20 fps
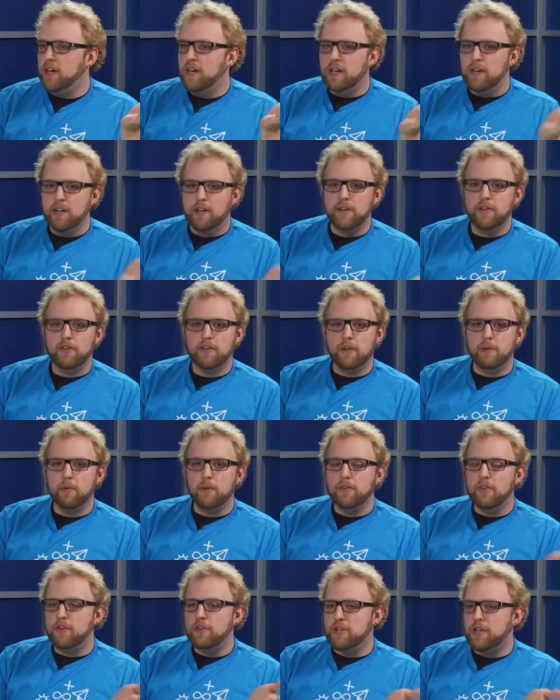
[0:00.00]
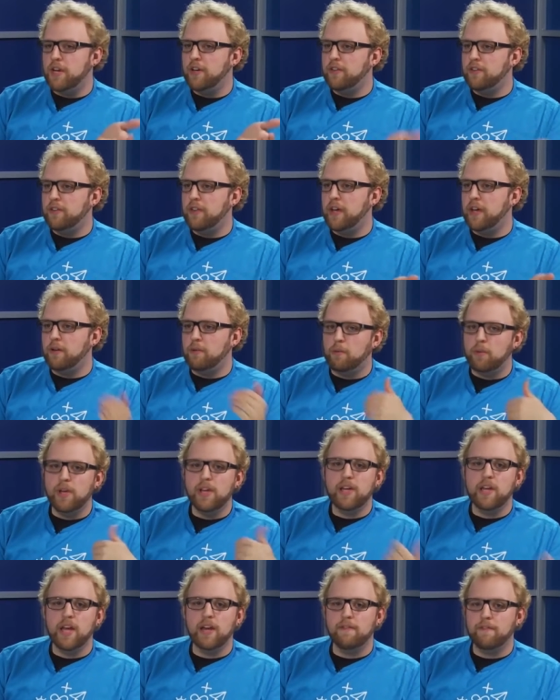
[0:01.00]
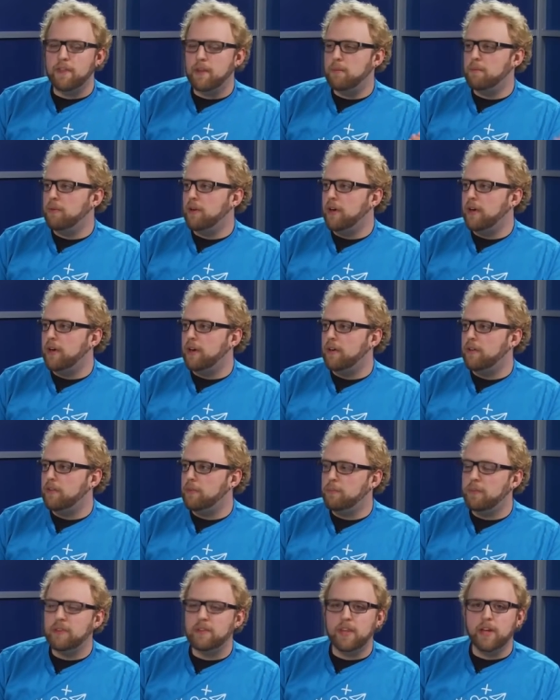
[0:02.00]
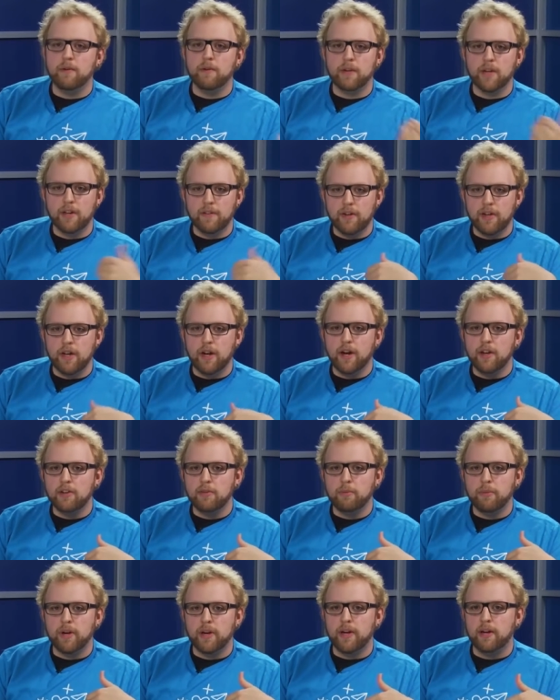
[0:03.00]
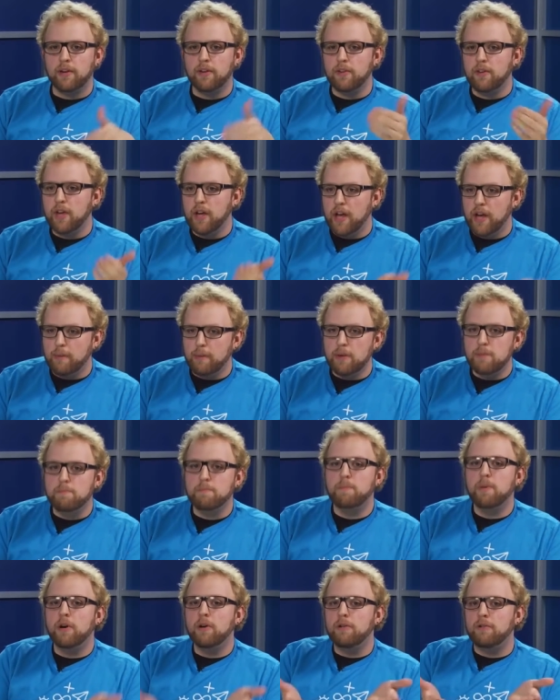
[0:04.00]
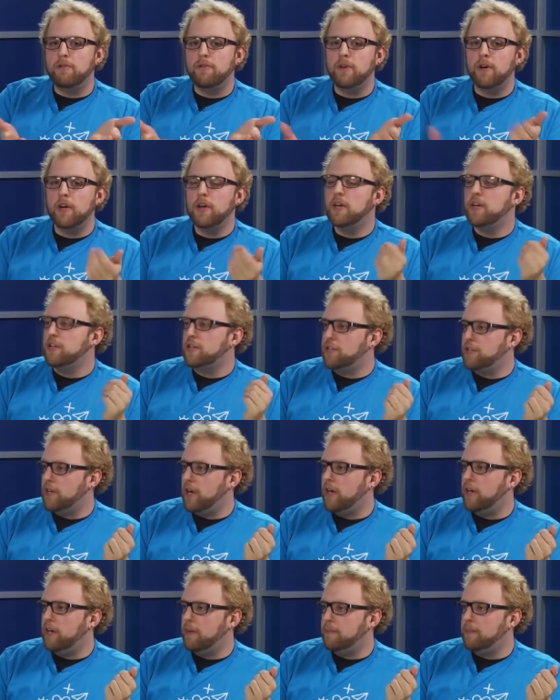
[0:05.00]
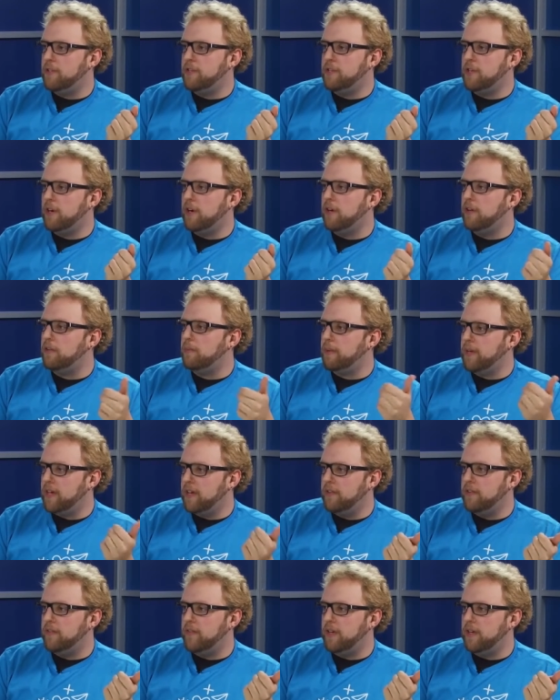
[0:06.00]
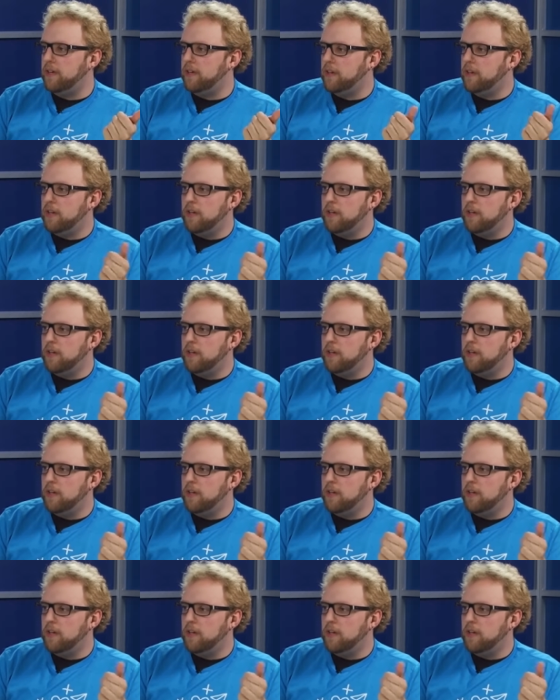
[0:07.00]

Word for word: Because it wasn't just that we gave them players, but they were giving us players, and we both shot up the charts because of it.